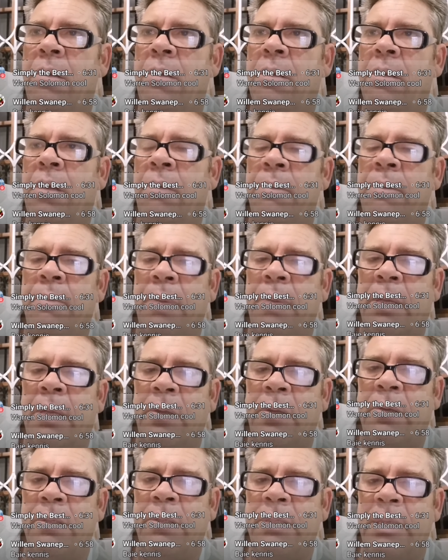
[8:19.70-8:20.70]
Coming back
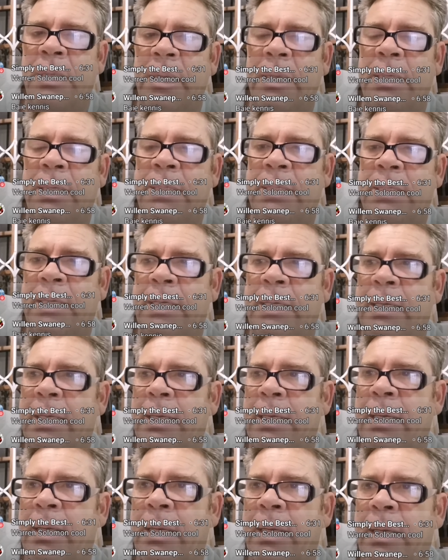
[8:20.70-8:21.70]
to your slingers
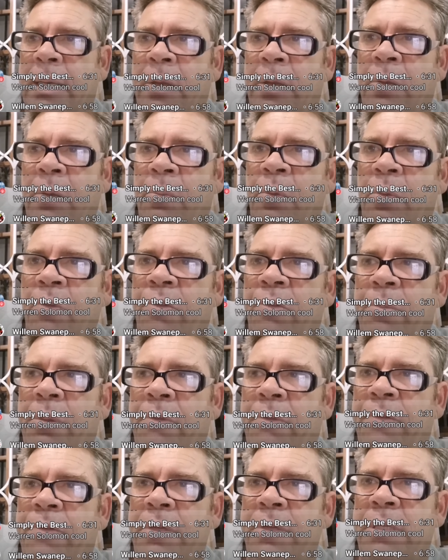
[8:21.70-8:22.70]
and your movable
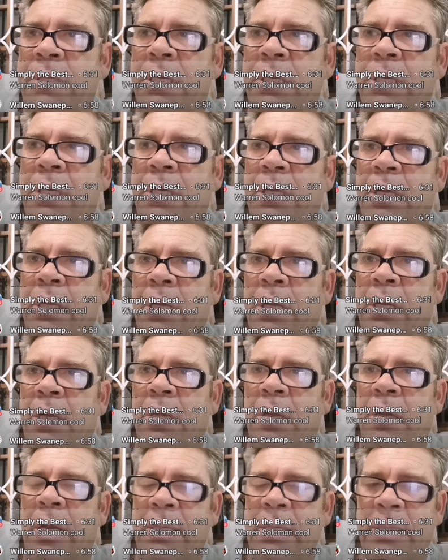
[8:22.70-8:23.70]
fish,
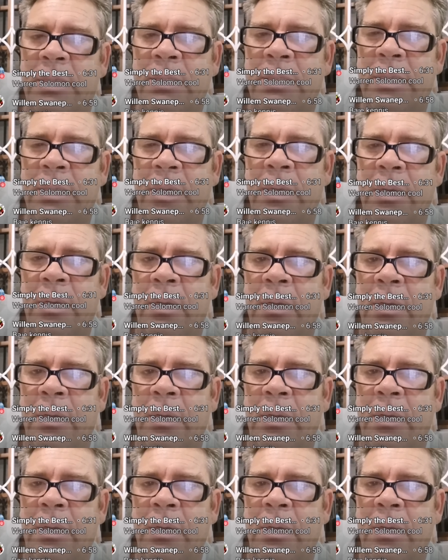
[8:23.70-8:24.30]
as I said,